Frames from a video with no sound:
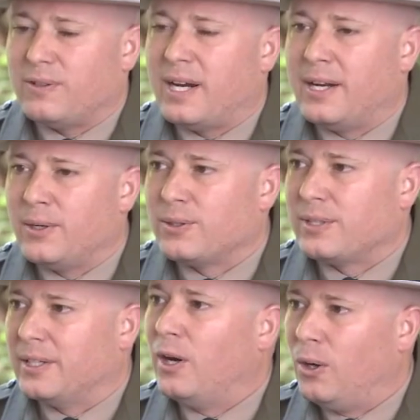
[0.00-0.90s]
fires
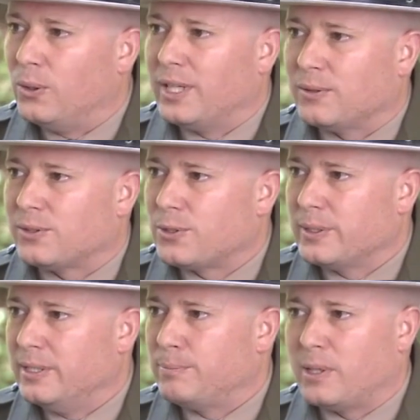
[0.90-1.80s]
had hollowed out the
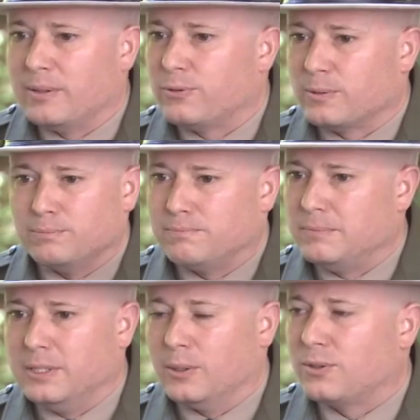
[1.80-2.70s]
tree, probably from
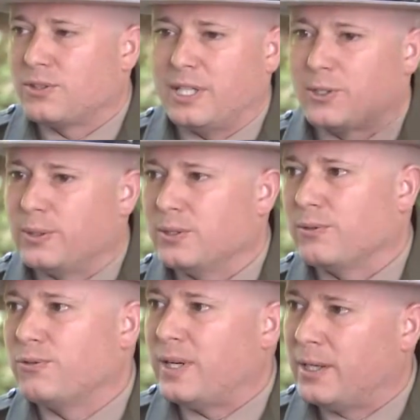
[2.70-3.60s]
you know centuries of
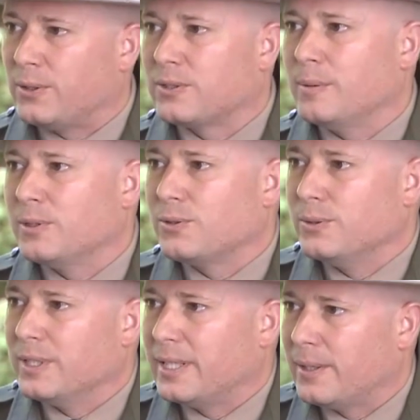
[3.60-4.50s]
fires coming through
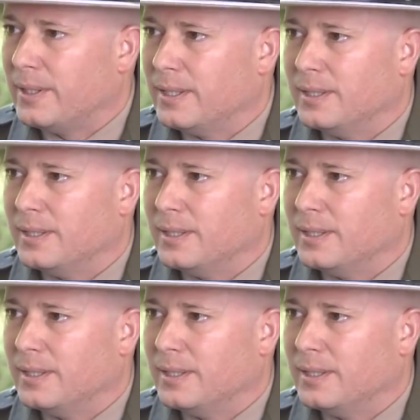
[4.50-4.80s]
the area.